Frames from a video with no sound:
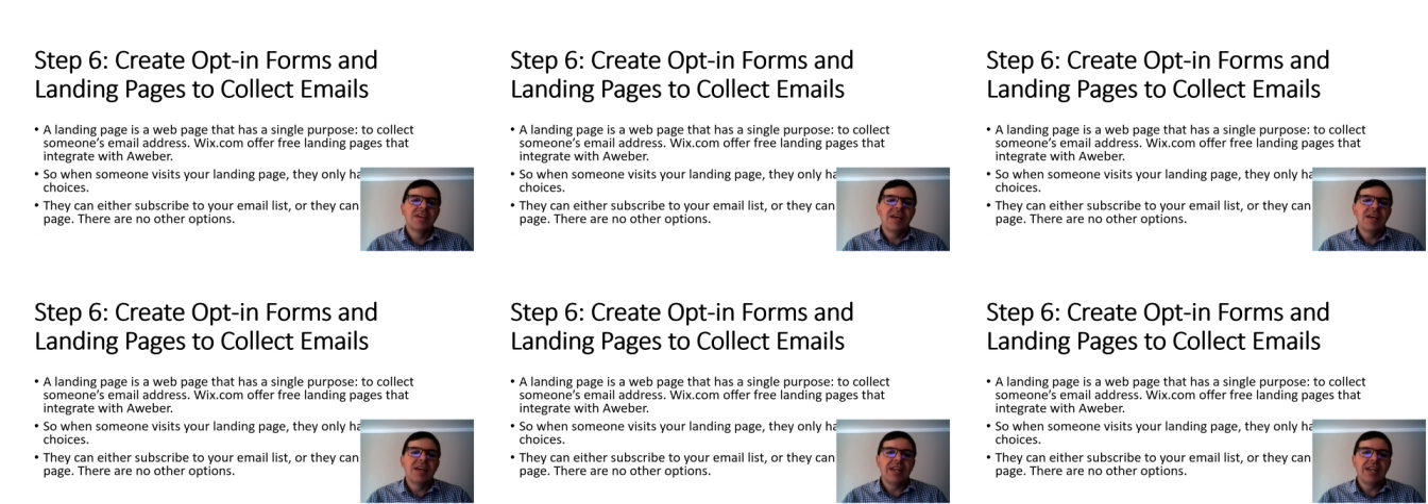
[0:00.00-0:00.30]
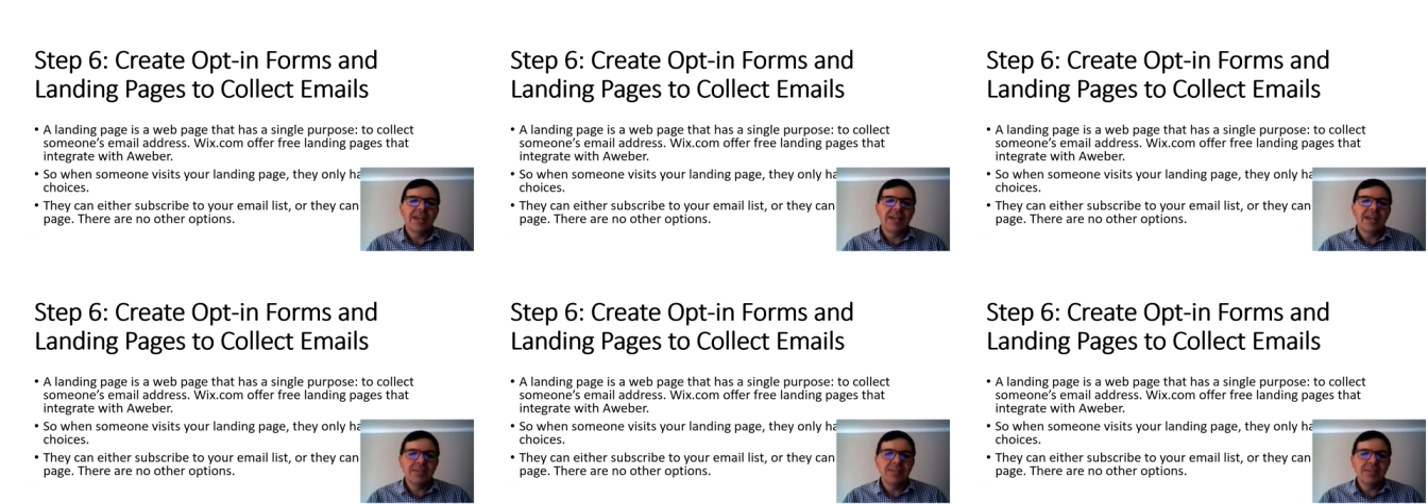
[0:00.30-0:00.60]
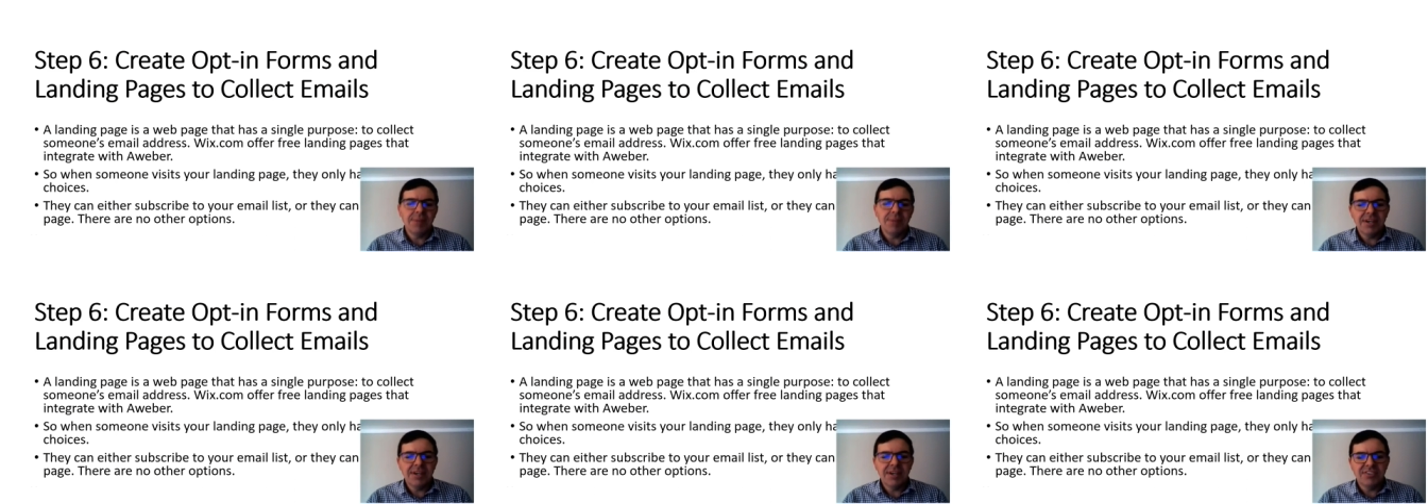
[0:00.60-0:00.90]
A landing
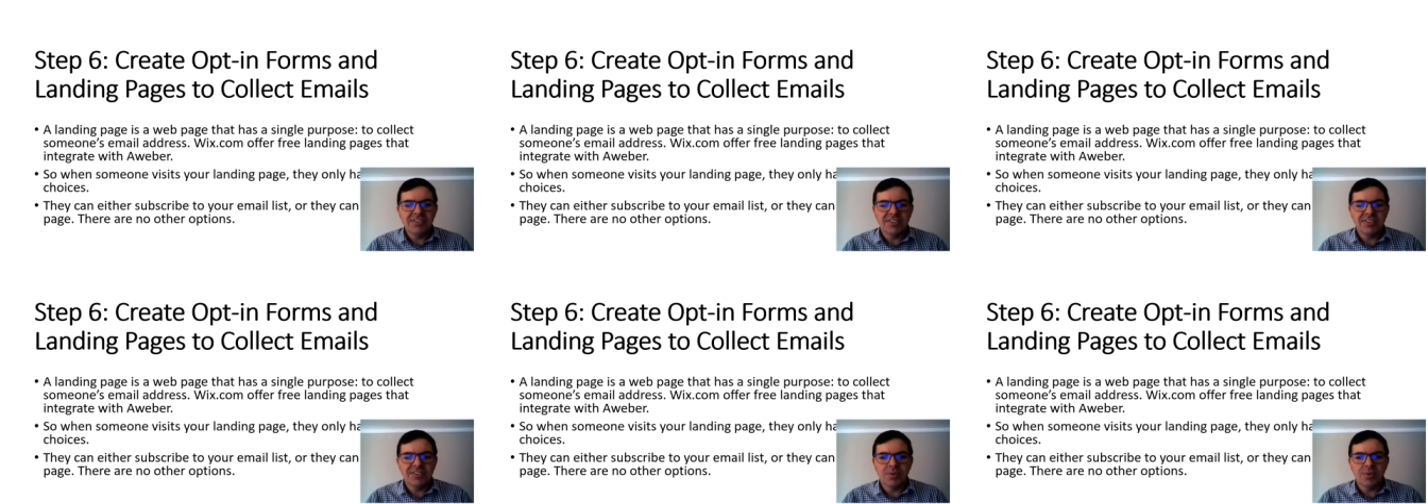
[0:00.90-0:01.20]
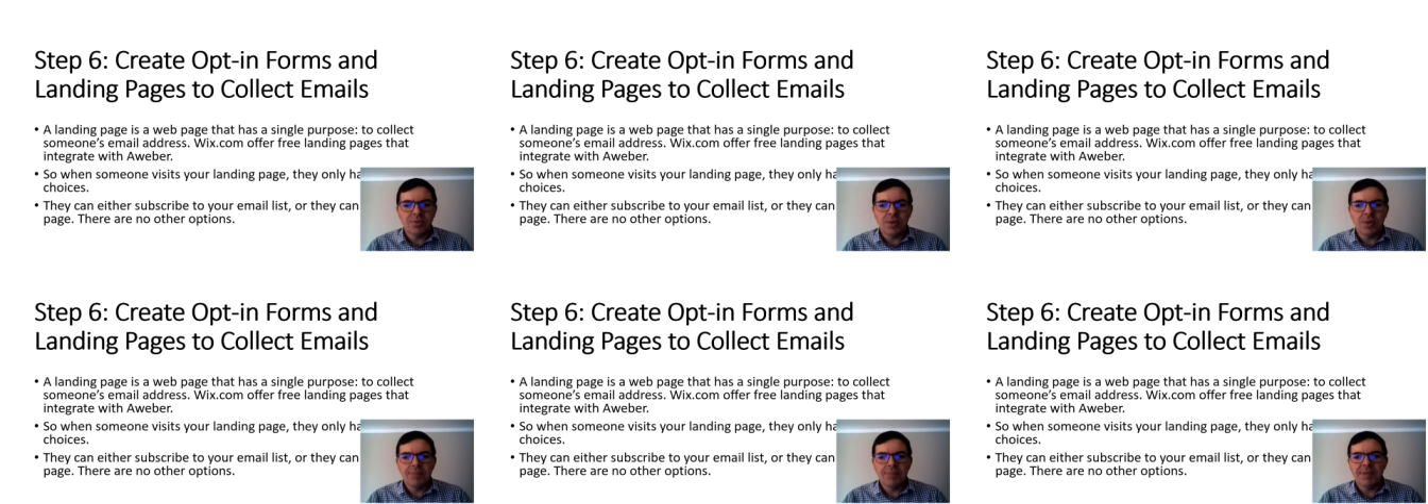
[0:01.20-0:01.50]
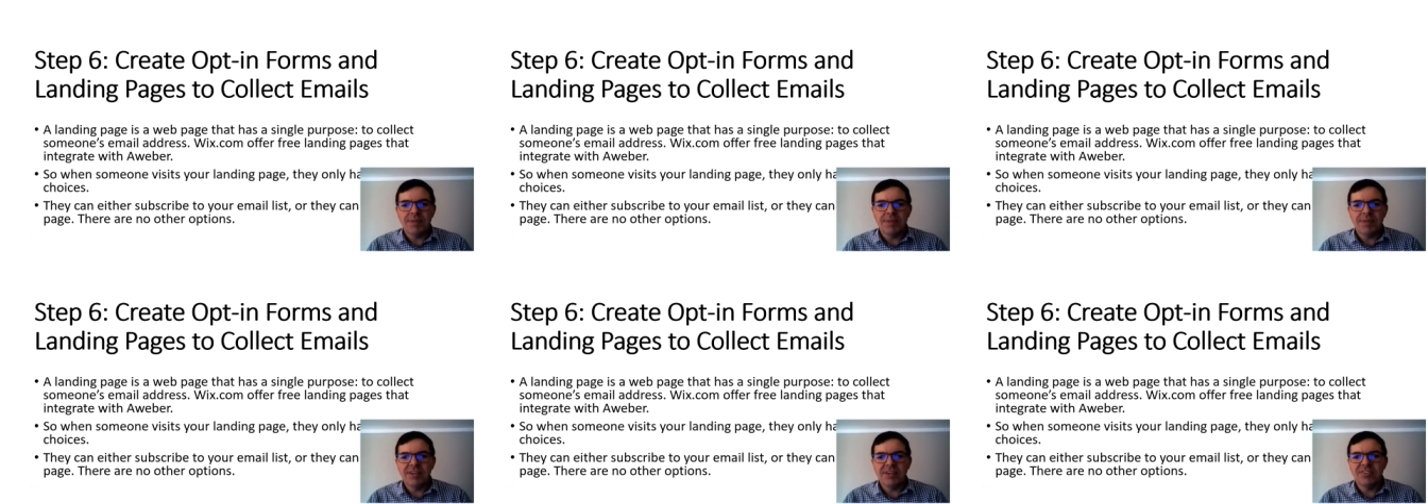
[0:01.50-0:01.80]
page is a web
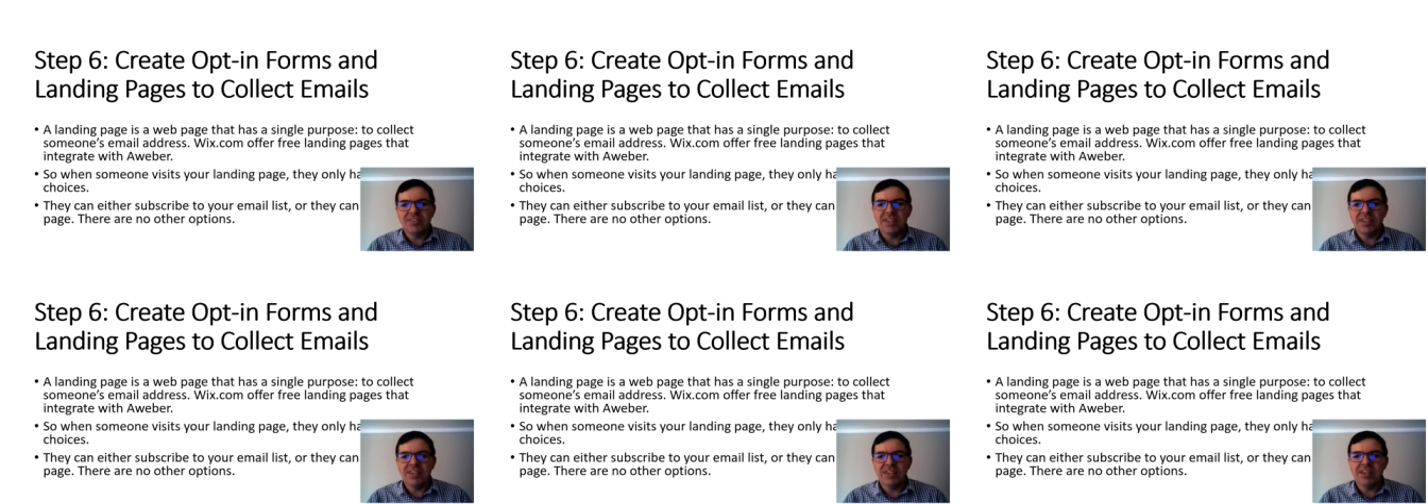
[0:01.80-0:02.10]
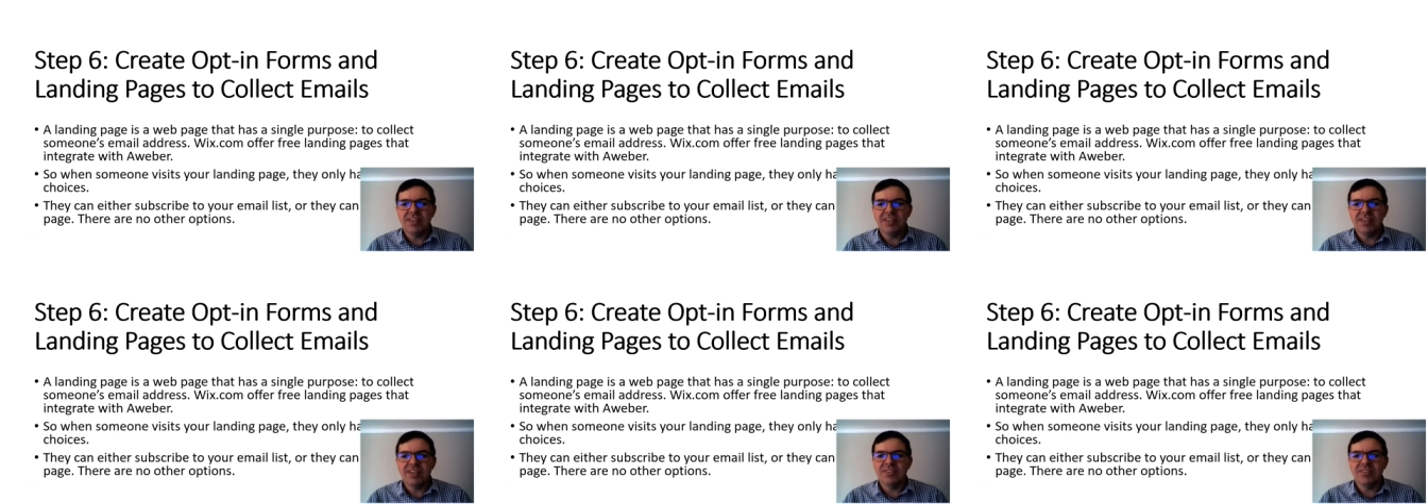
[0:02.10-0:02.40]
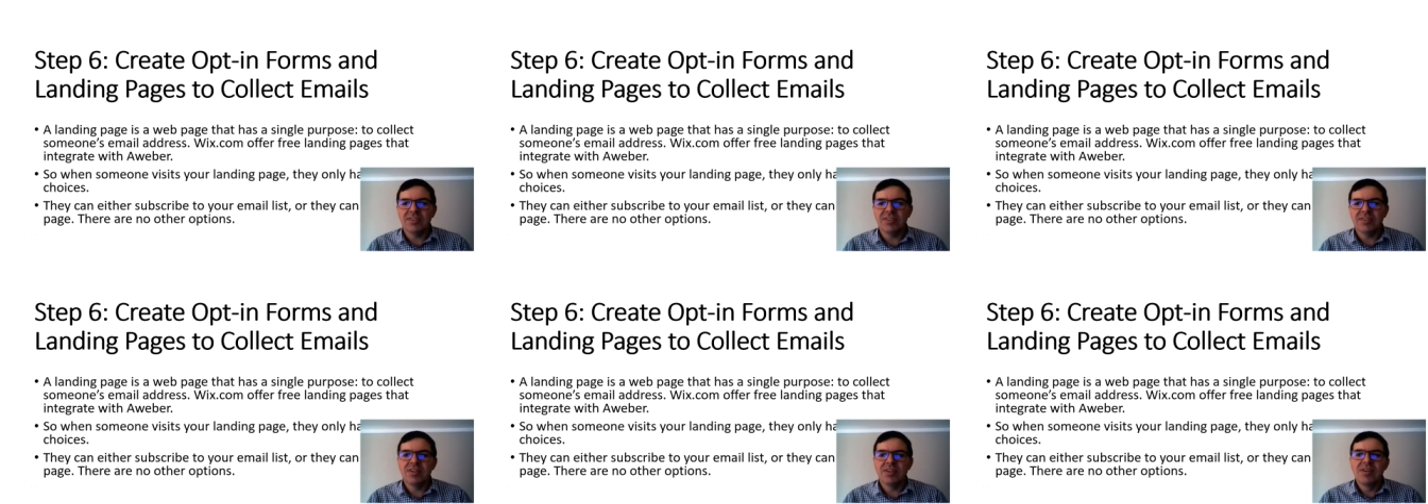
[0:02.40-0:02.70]
page that has
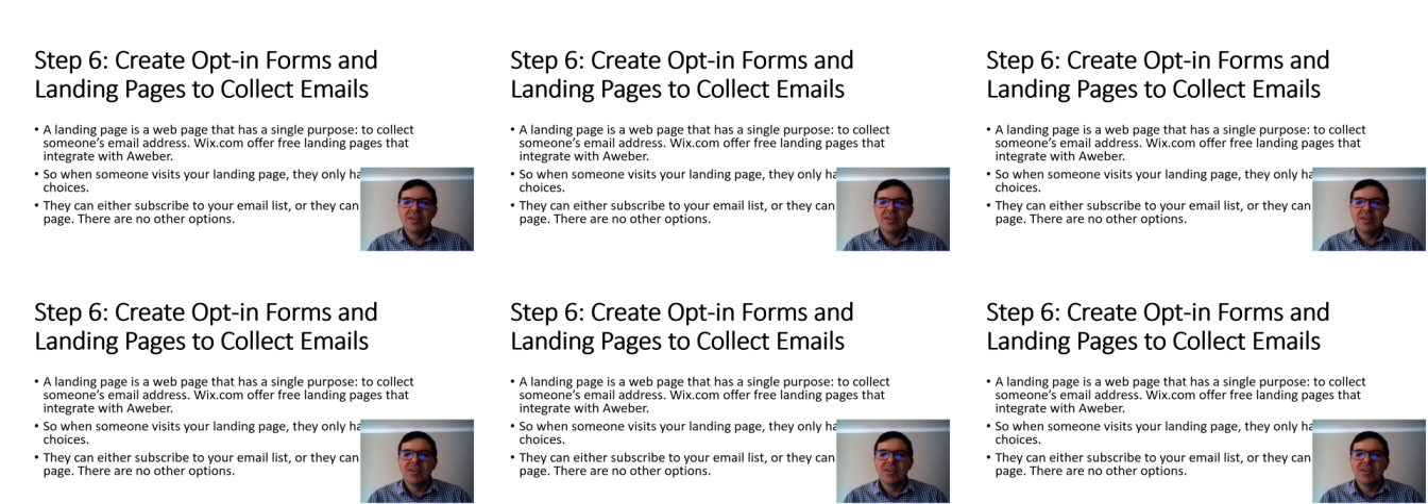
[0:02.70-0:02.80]
a